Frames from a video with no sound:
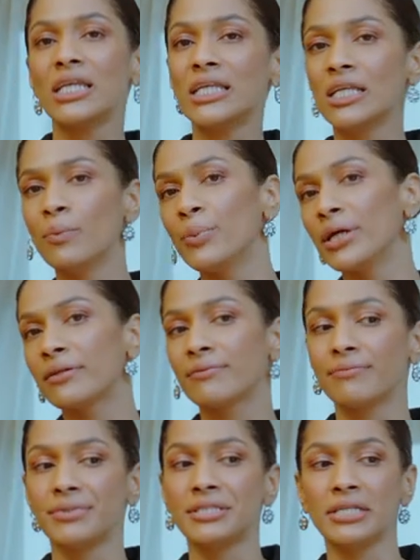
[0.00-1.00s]
a little bit
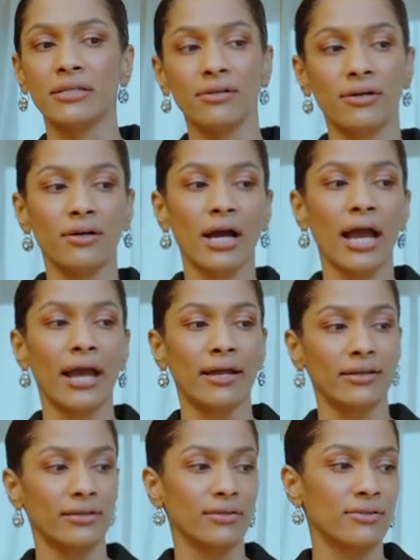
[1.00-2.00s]
dinner
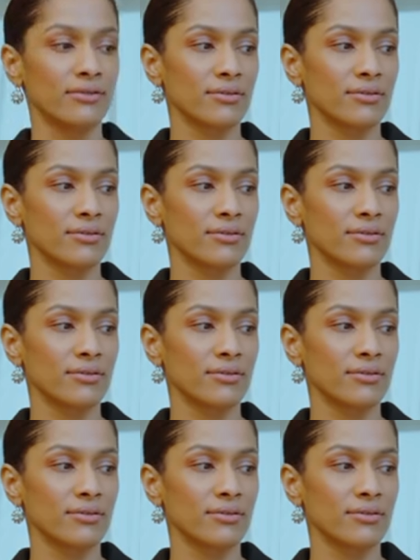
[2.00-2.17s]
and